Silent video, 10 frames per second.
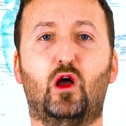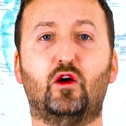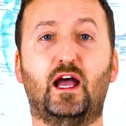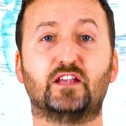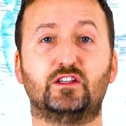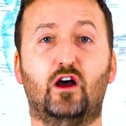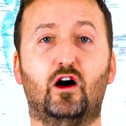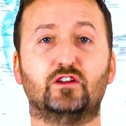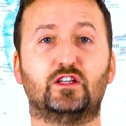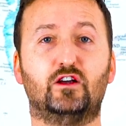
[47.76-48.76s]
blog has an
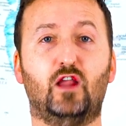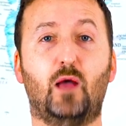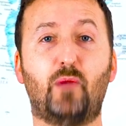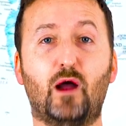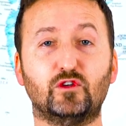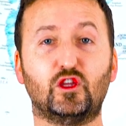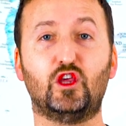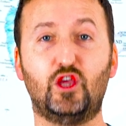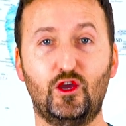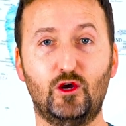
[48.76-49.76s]
article about
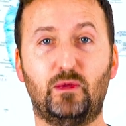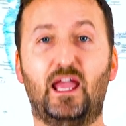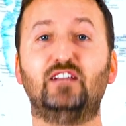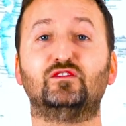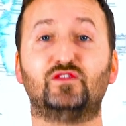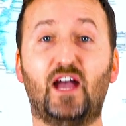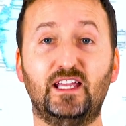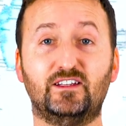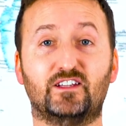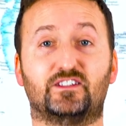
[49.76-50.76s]

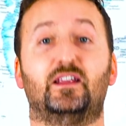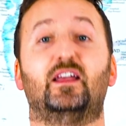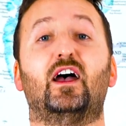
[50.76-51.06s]
KubeInvaders,